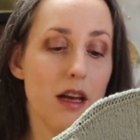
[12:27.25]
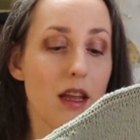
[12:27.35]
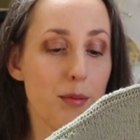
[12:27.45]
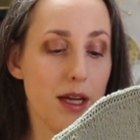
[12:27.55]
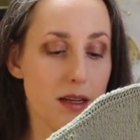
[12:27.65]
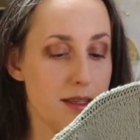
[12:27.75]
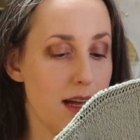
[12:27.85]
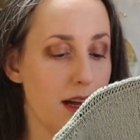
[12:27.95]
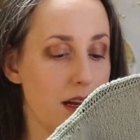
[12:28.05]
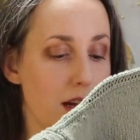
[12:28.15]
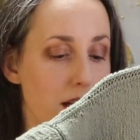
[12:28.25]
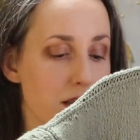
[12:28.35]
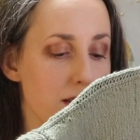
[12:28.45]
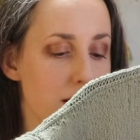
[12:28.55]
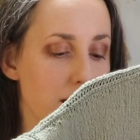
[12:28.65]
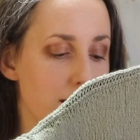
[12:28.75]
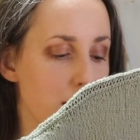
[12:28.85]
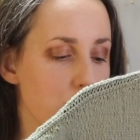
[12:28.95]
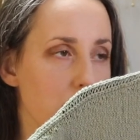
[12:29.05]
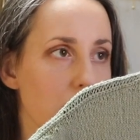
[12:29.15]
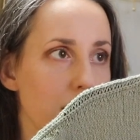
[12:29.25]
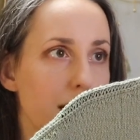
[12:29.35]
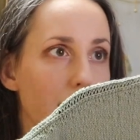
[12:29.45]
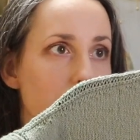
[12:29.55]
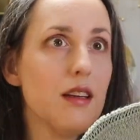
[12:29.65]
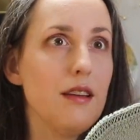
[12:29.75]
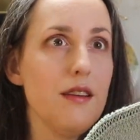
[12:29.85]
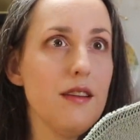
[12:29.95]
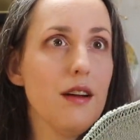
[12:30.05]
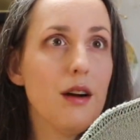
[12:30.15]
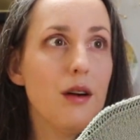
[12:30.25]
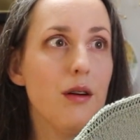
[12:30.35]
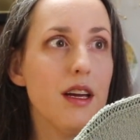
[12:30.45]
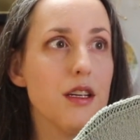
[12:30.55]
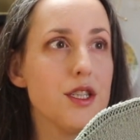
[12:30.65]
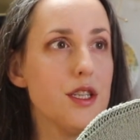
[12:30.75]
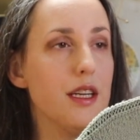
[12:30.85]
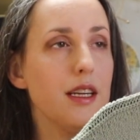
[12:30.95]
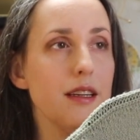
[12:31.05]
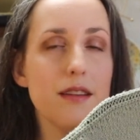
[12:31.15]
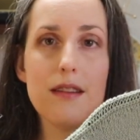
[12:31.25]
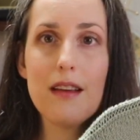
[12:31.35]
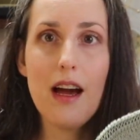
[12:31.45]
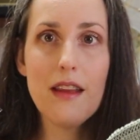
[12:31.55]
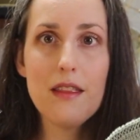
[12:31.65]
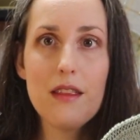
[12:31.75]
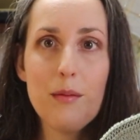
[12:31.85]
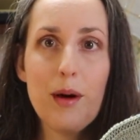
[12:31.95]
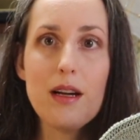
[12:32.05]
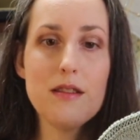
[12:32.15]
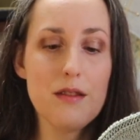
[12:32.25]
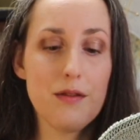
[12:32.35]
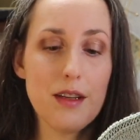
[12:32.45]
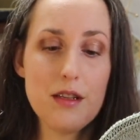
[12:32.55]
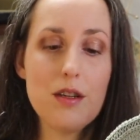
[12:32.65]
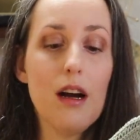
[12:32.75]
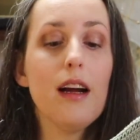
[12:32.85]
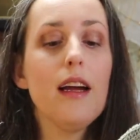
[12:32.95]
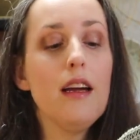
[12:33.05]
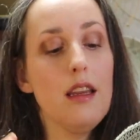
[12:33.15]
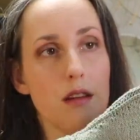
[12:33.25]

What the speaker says: That being said, it's essentially like 0-ish ease at the bust for the target.